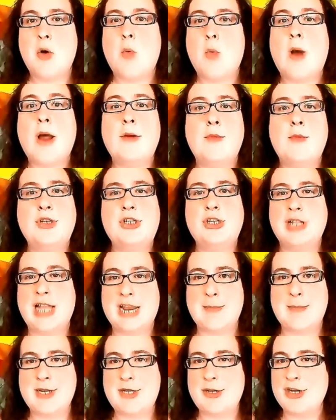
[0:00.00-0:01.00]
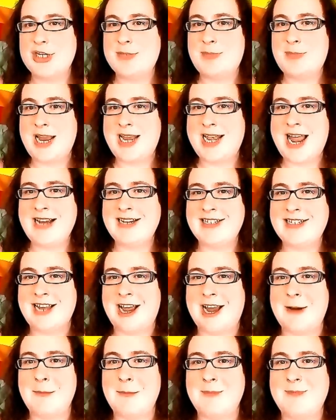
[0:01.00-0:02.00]
What would you like me to explain next
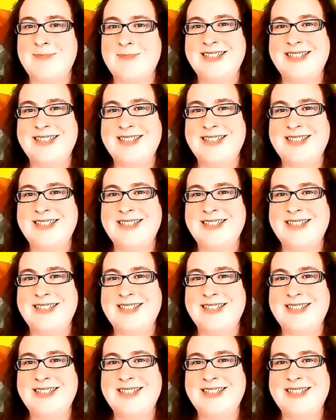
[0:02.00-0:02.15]
time?